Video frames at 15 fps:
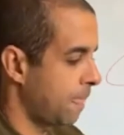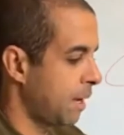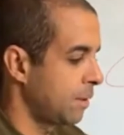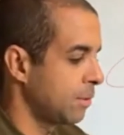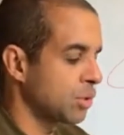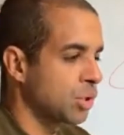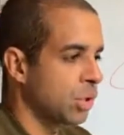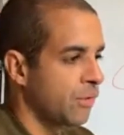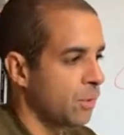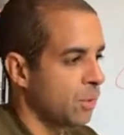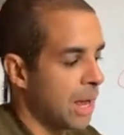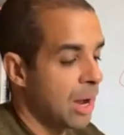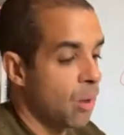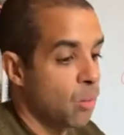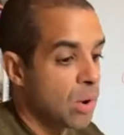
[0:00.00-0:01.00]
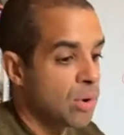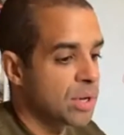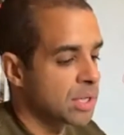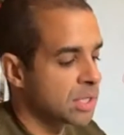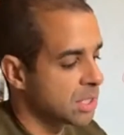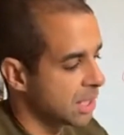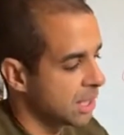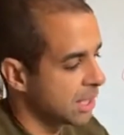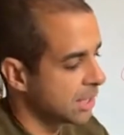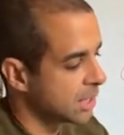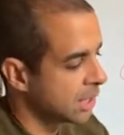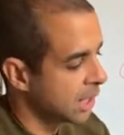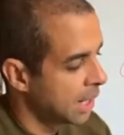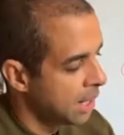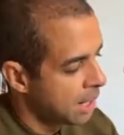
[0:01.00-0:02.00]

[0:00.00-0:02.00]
I'm not sure how well you can see this,